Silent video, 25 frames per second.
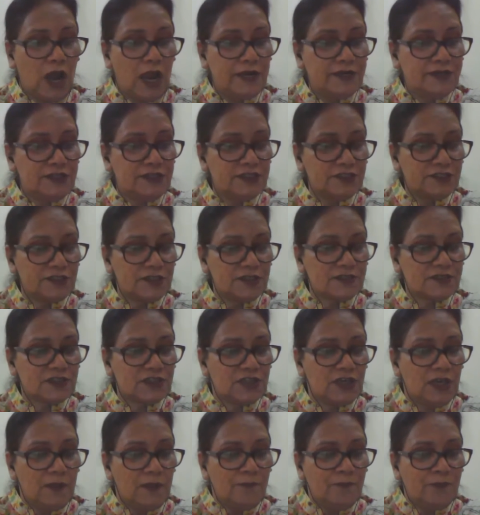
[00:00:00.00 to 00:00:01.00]

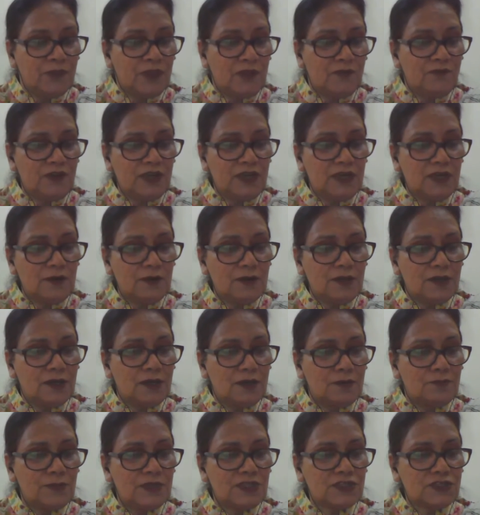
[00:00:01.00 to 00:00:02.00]
IDEAGIST, where
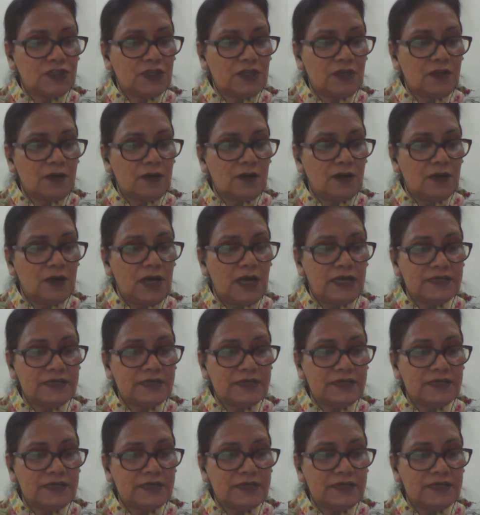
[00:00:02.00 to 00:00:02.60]
Mr.